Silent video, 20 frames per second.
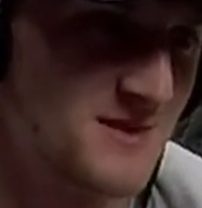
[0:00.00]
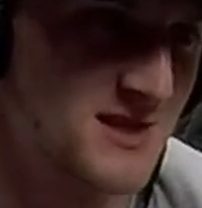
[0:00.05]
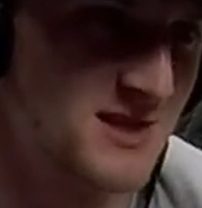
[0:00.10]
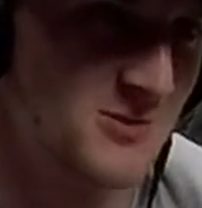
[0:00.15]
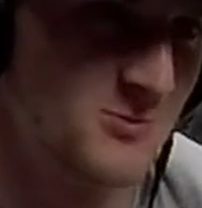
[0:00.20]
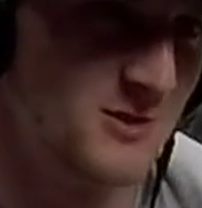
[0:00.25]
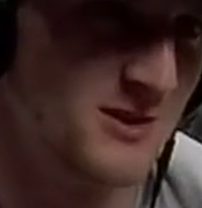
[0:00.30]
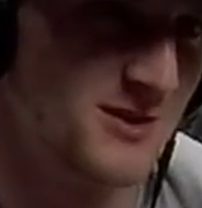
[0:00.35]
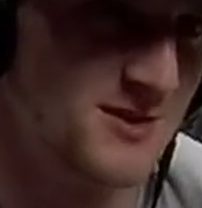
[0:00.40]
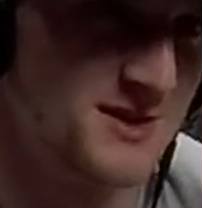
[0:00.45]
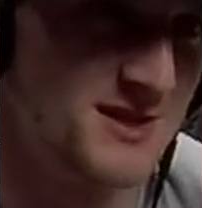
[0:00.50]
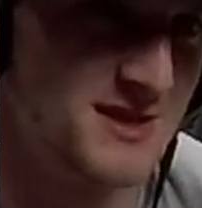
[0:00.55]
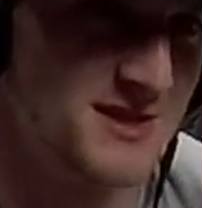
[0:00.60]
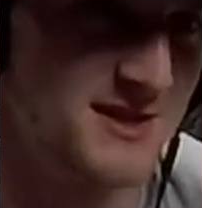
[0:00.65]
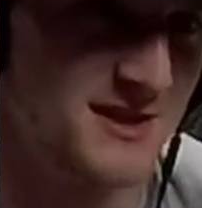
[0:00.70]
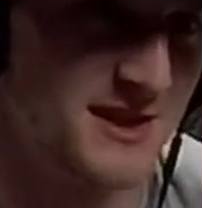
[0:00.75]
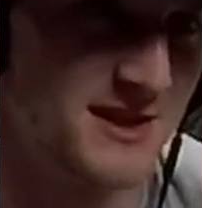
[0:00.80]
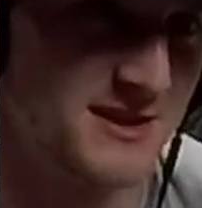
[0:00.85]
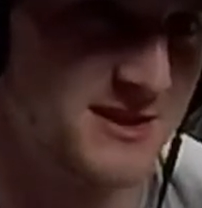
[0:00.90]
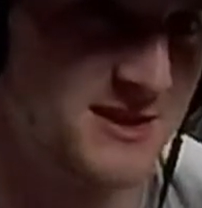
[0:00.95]
see what else is
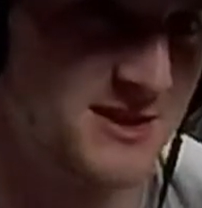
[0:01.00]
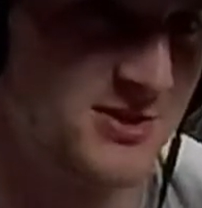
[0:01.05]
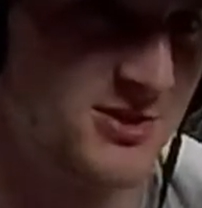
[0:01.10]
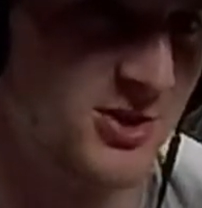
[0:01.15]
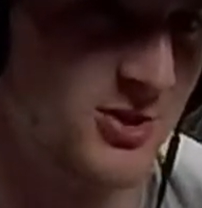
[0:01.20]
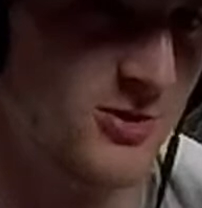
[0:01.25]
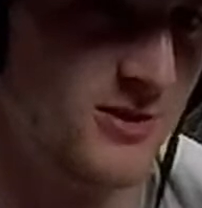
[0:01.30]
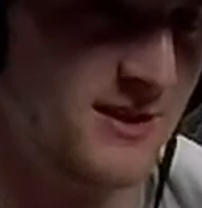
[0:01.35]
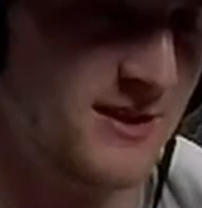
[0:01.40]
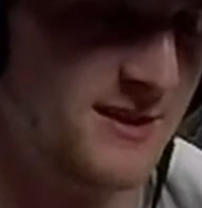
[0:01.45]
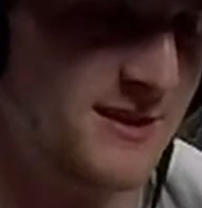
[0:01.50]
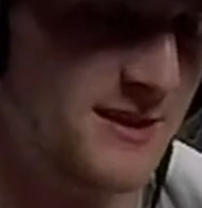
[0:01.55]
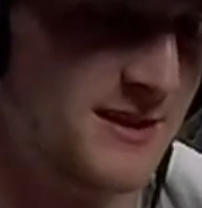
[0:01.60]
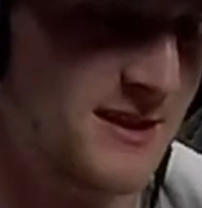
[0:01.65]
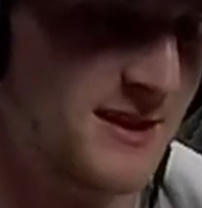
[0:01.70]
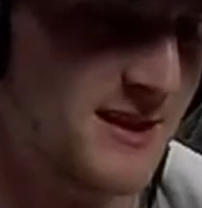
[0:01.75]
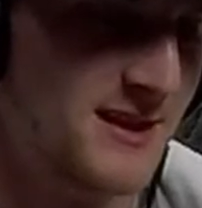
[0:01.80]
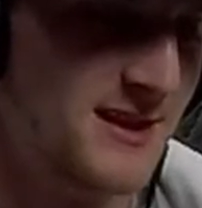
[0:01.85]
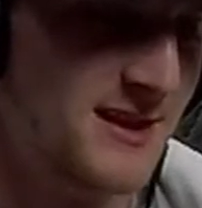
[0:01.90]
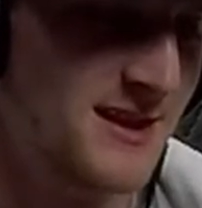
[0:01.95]
next, and
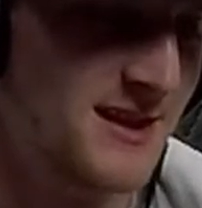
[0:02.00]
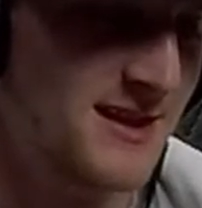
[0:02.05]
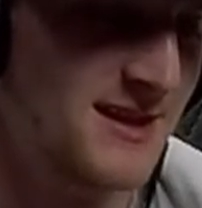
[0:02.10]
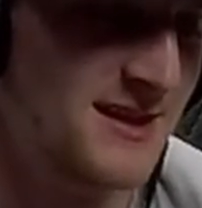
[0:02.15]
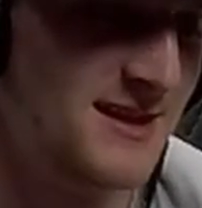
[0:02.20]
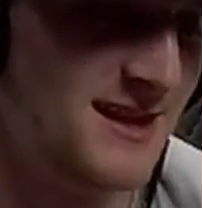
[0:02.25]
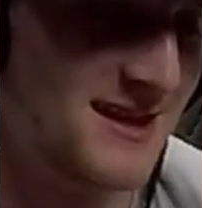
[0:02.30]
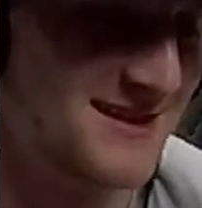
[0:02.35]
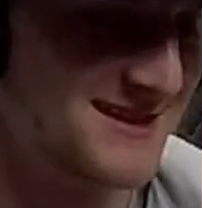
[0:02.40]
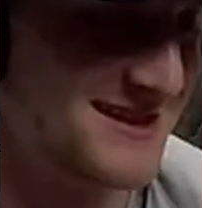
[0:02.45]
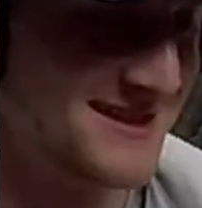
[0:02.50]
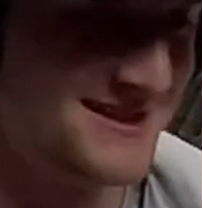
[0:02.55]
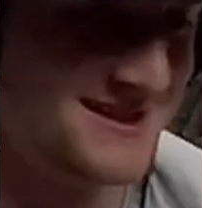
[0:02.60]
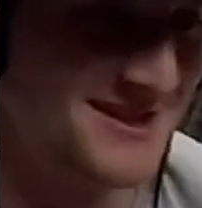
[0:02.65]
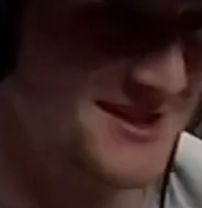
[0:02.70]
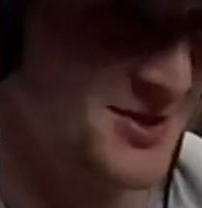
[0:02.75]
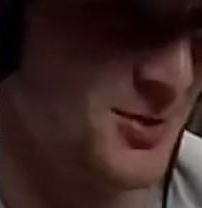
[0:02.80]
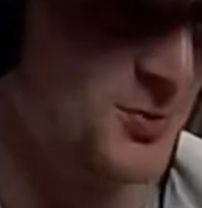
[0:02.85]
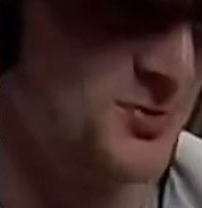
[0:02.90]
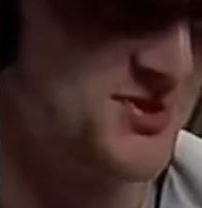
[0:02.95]
I think
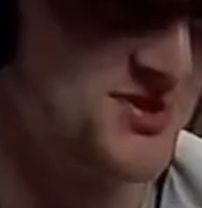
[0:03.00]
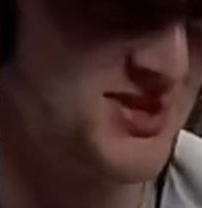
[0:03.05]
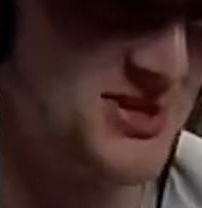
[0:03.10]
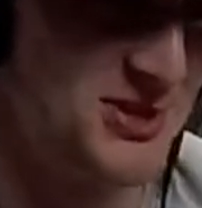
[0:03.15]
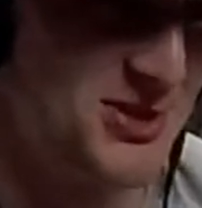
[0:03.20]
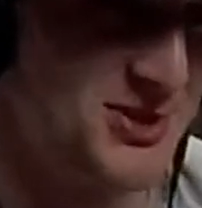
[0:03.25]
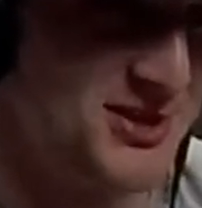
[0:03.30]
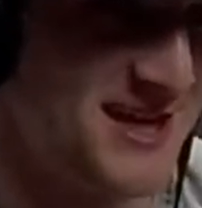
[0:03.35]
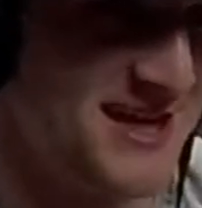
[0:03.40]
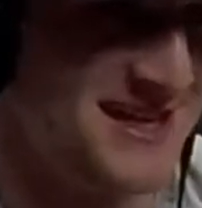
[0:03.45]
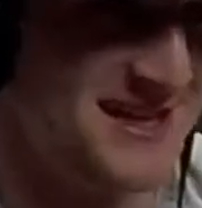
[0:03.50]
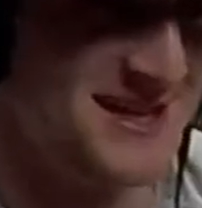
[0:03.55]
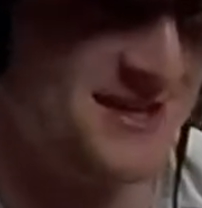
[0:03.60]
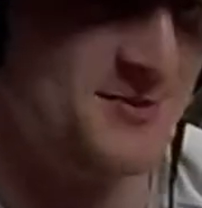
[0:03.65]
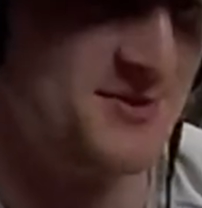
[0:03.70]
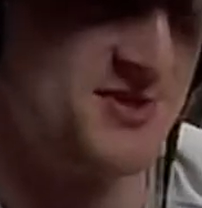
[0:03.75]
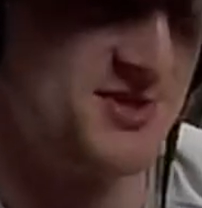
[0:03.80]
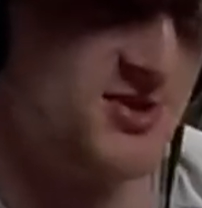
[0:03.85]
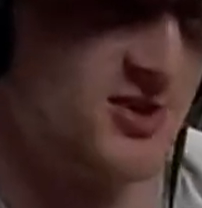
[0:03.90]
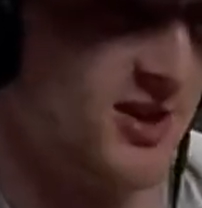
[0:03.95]
this whole senior day, it
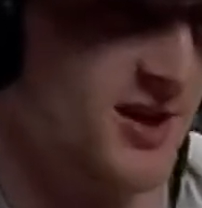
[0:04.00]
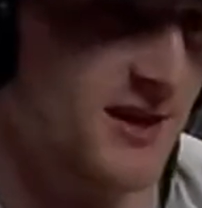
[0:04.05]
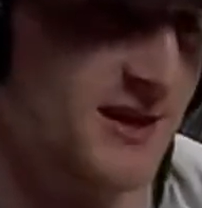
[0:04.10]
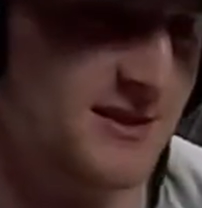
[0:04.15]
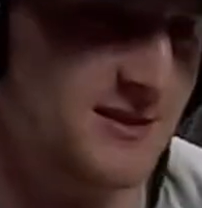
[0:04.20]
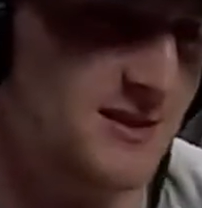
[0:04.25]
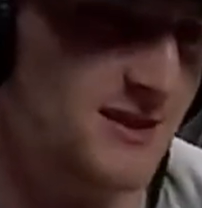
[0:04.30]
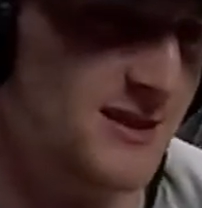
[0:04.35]
was great.